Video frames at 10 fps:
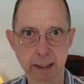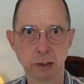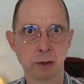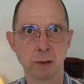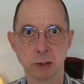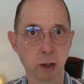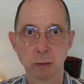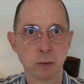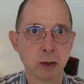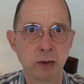extra,
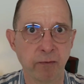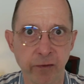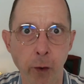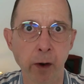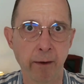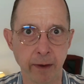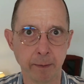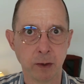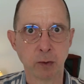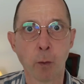don't use 4 of them.